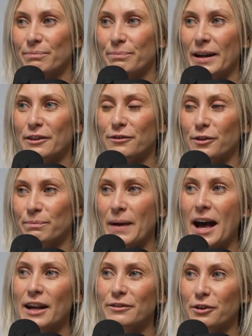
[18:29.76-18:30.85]
But if
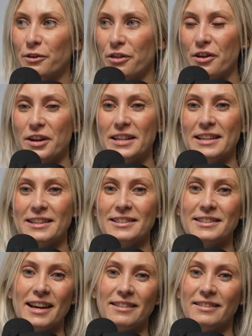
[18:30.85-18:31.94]
part of your 30 is
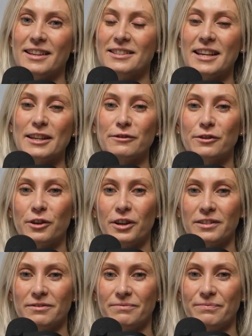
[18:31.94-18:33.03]
that, let's say you've
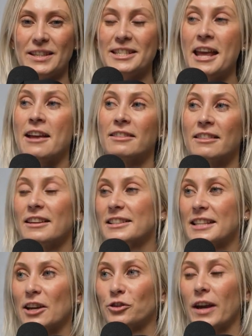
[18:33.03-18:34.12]
got 10 things
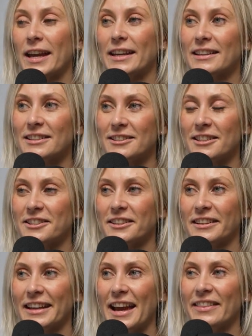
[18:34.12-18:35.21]
that you eat
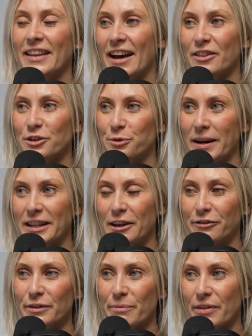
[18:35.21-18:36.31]
consistently and the other 20 are
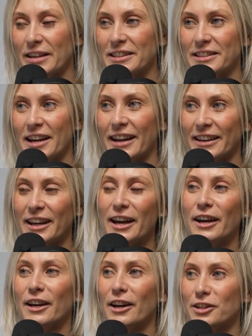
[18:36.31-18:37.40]
from things like
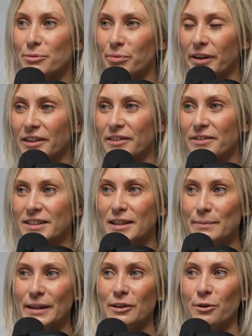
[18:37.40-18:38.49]
a sprinkle of
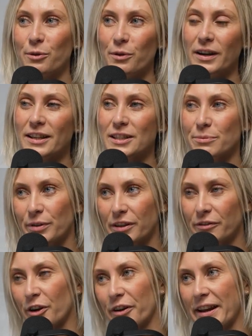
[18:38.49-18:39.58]
cinnamon or a sprig
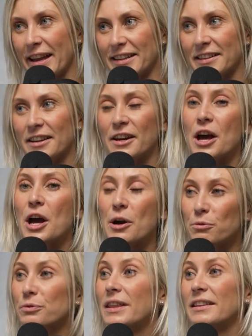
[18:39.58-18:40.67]
of coriander,
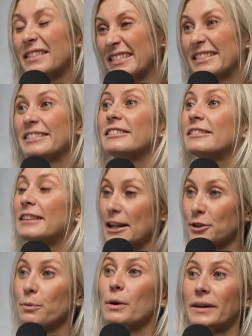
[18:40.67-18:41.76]
well, then
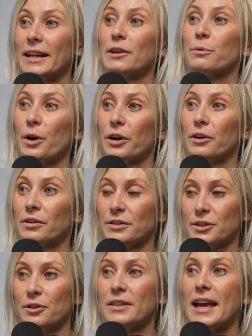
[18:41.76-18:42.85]
that's where we need to work on.
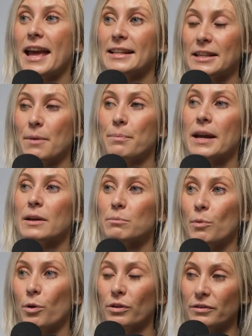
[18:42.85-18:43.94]
Yep. So there ends up being
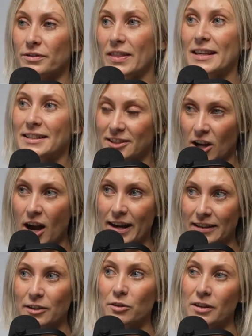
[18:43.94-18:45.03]
more of these
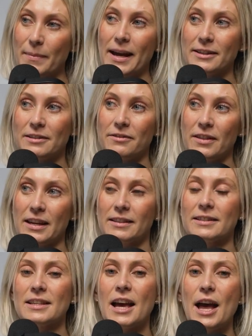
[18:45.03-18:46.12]
tiny little amounts of
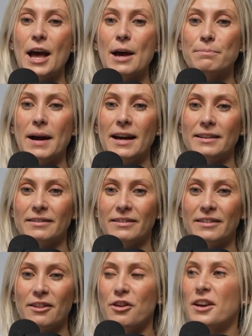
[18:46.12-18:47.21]
things. But
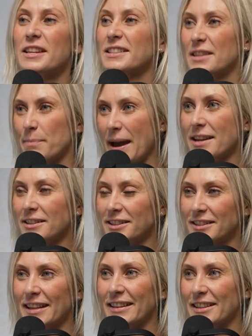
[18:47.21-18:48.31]
the 30 is the base
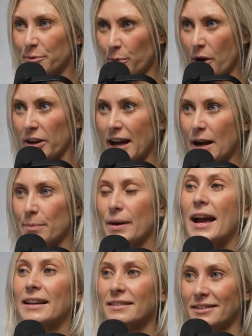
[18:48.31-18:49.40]
and let's work up
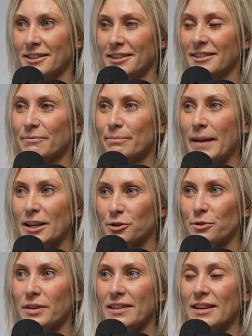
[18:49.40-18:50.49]
and make
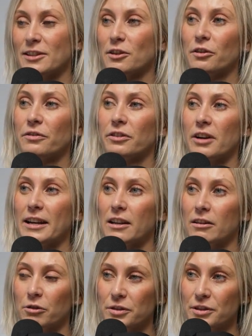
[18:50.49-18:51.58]
sure that there's a lot of variety
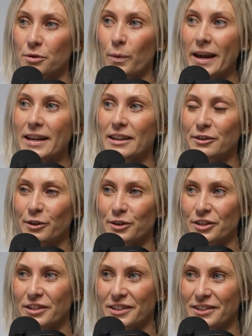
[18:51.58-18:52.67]
across the week, not
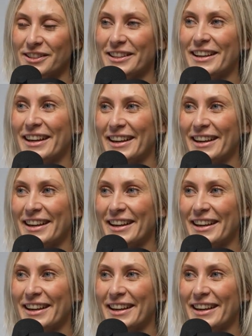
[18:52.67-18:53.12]
just